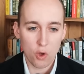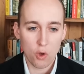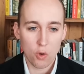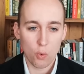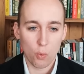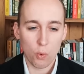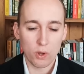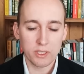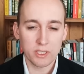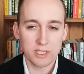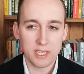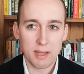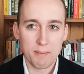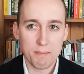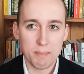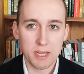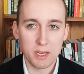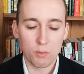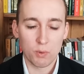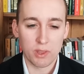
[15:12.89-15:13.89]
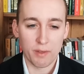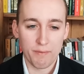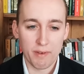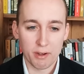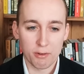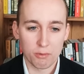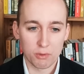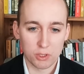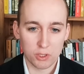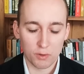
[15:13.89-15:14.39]
What does that mean when the
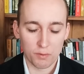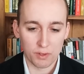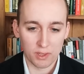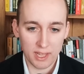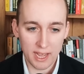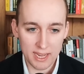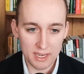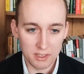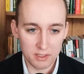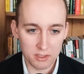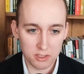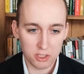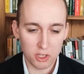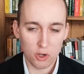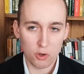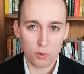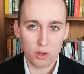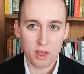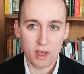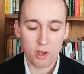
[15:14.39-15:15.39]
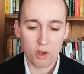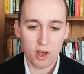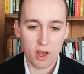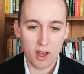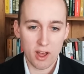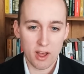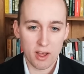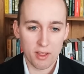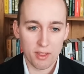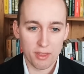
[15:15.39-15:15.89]
Federal Reserve lends? So
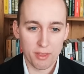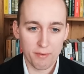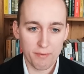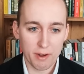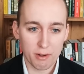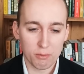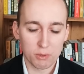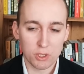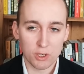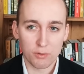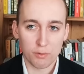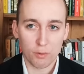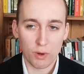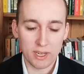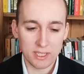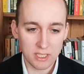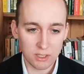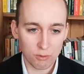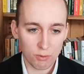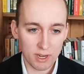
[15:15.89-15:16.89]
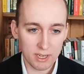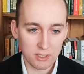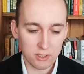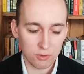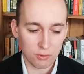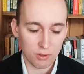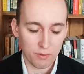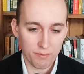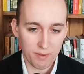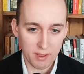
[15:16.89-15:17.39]
uh, the Federal Reserve raising rates
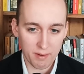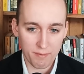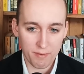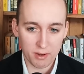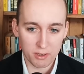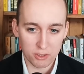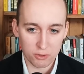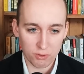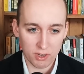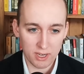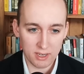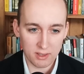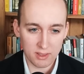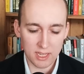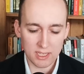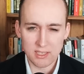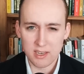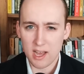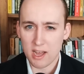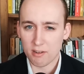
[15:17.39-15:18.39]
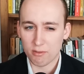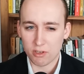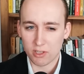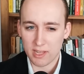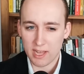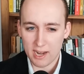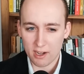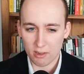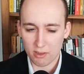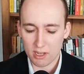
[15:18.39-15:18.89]
through the Fed funds rate, that's not
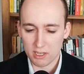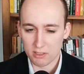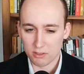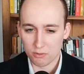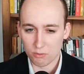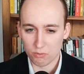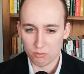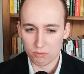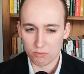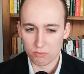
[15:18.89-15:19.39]
collateralized,